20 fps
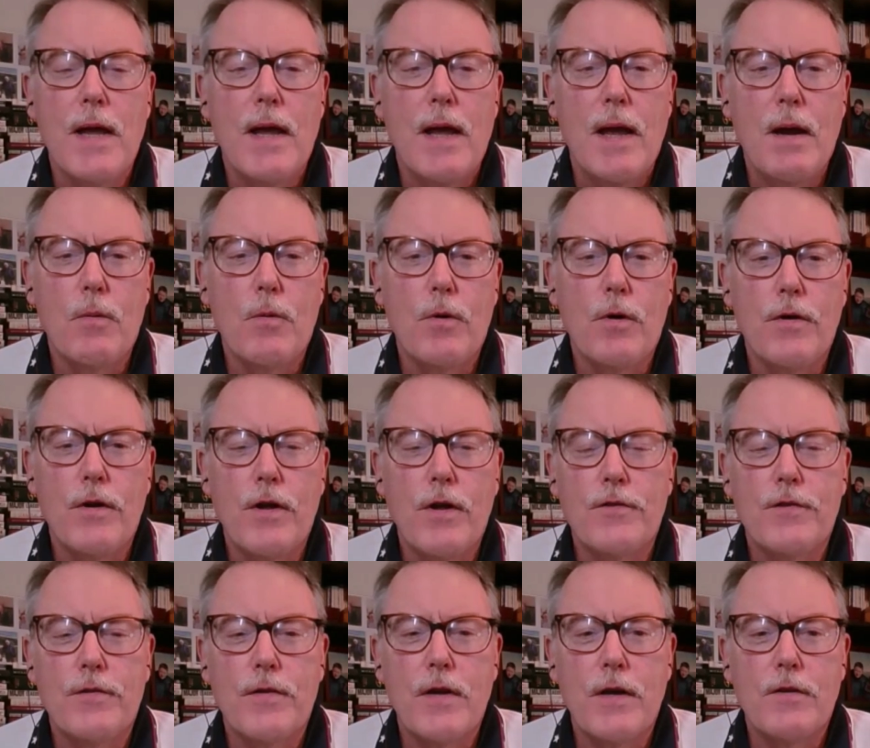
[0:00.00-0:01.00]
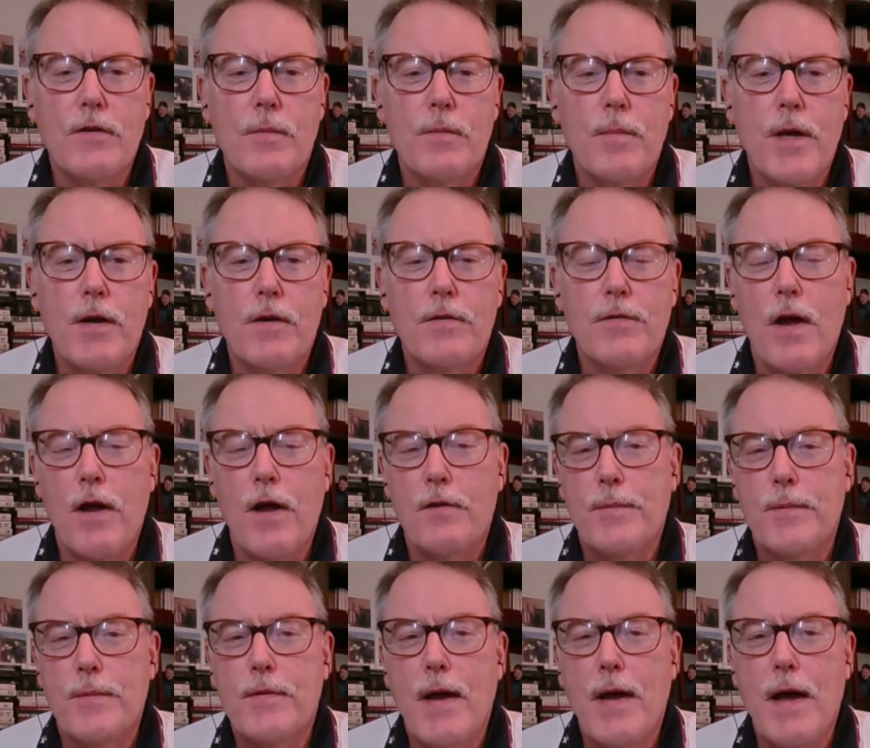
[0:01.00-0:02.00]
And we are just uh, tremendous
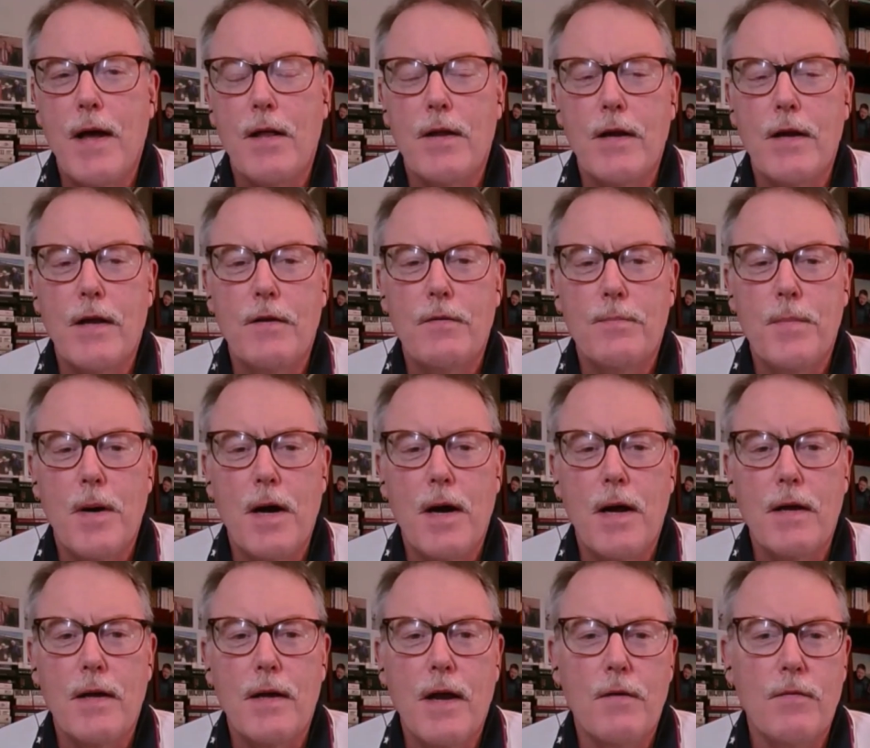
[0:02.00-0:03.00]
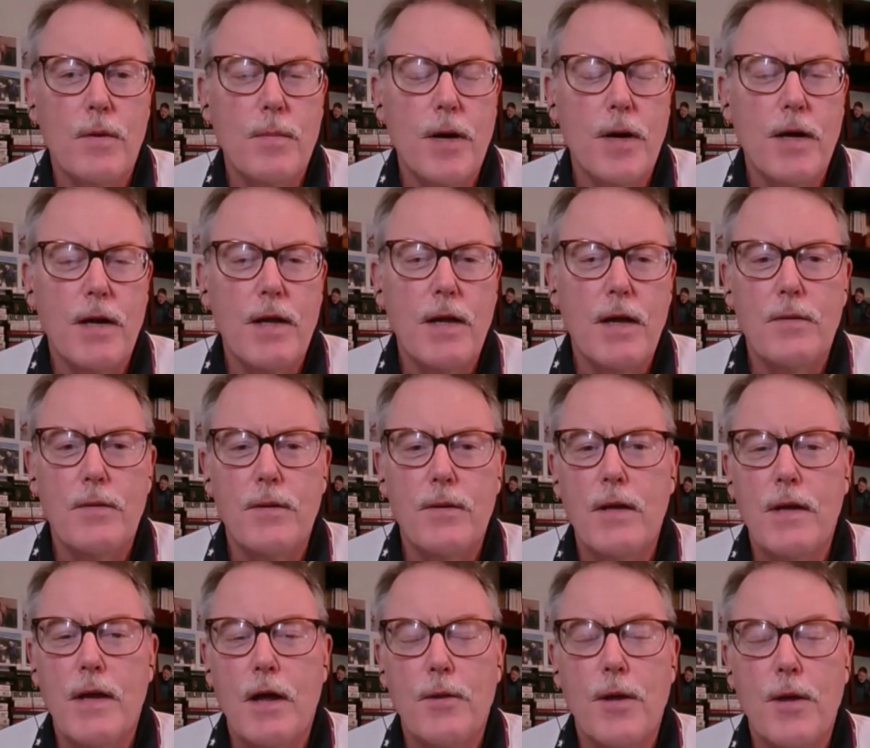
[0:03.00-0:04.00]
hospitality by everybody at
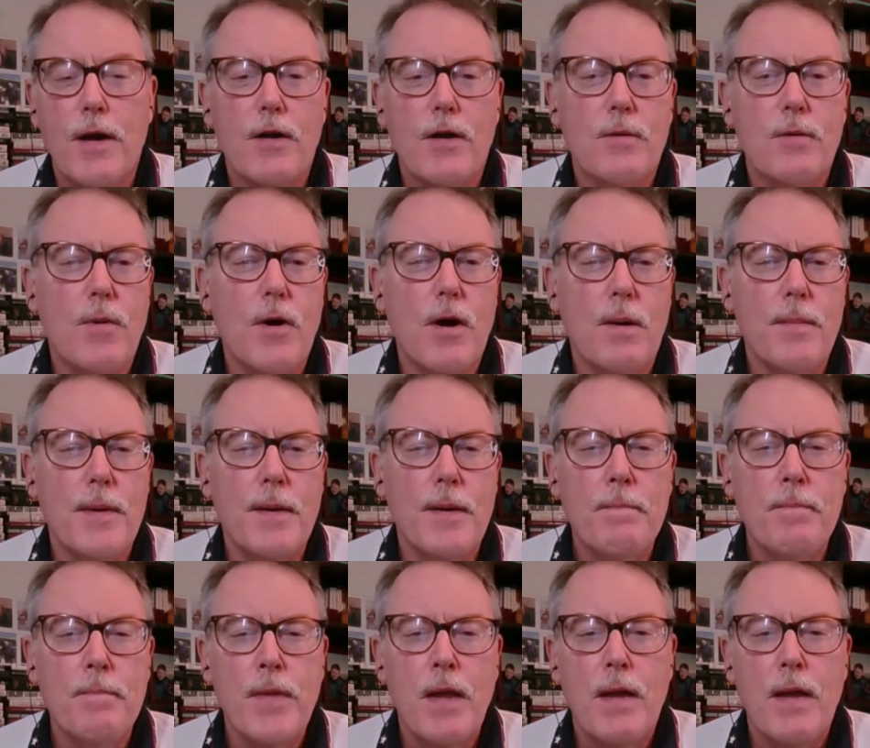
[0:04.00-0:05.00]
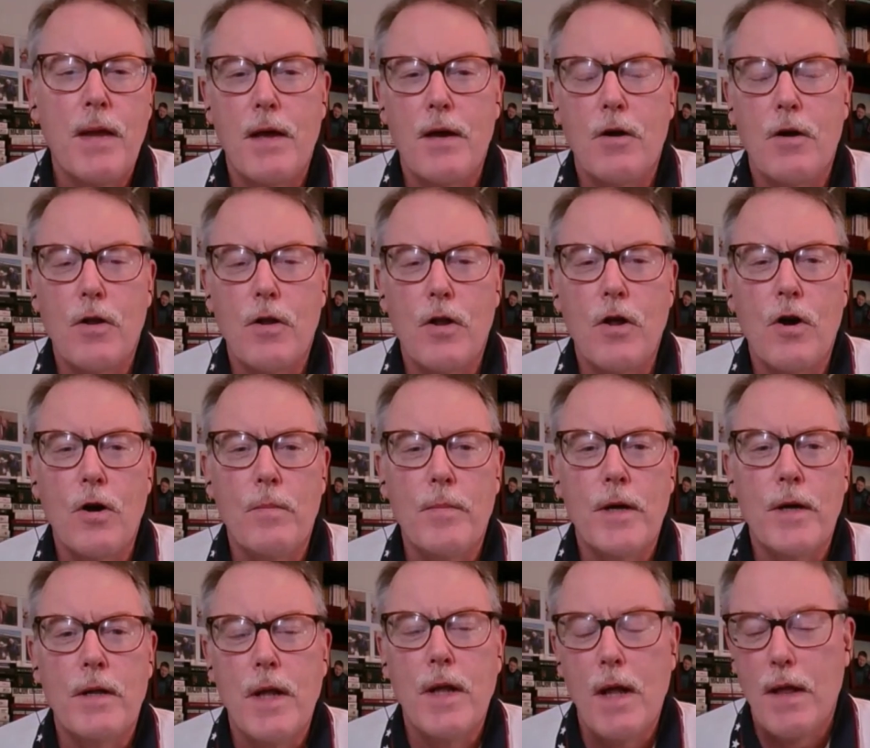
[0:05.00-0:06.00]
the athletic department at
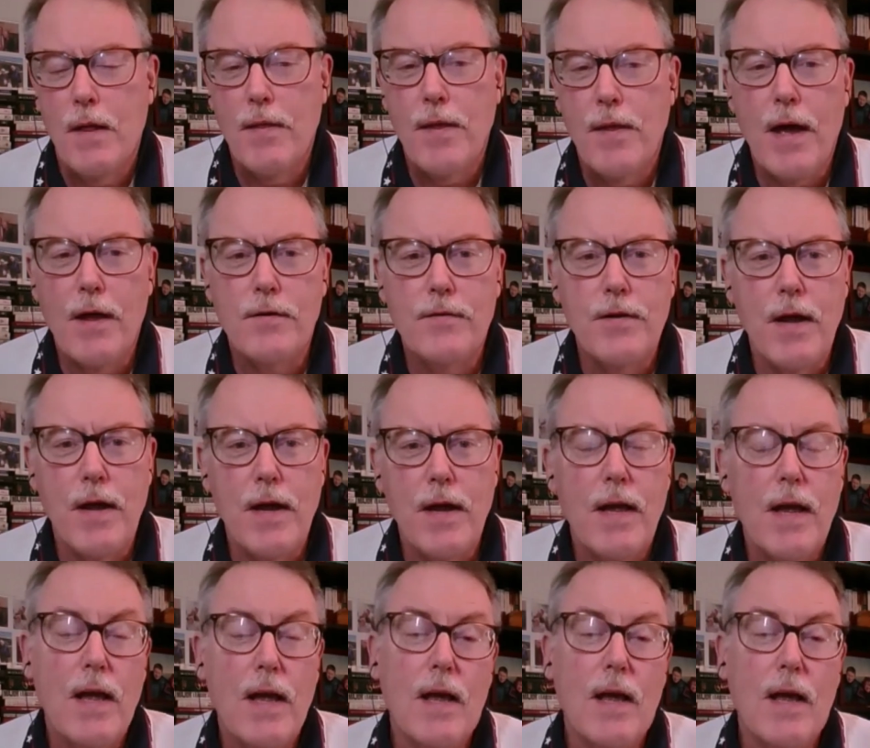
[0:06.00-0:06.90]
Oklahoma that day.